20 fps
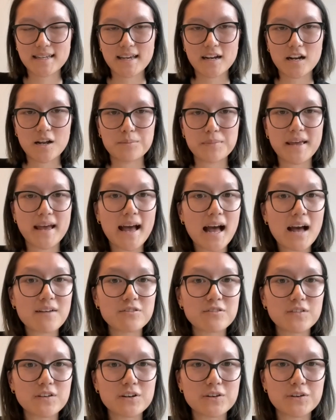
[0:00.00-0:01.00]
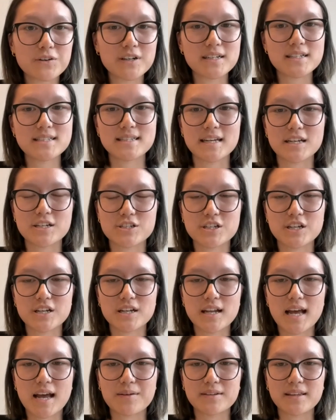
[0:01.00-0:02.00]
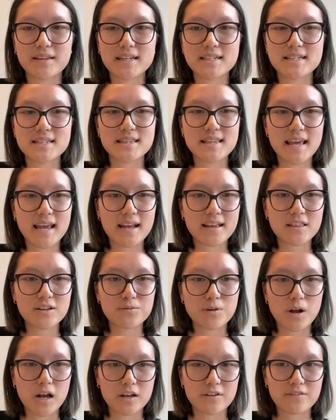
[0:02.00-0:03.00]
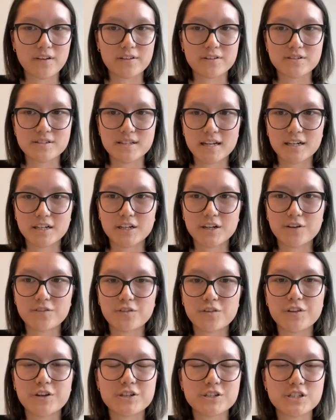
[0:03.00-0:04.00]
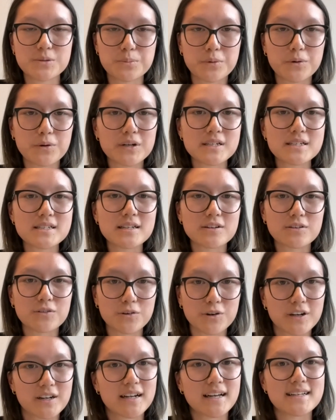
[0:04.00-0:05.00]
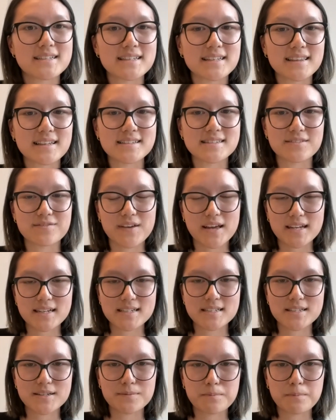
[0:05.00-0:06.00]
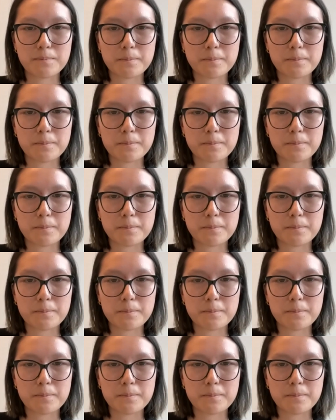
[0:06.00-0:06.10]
And on behalf of our organization, I would like to thank the Rockefeller Center for their support in organizing this event.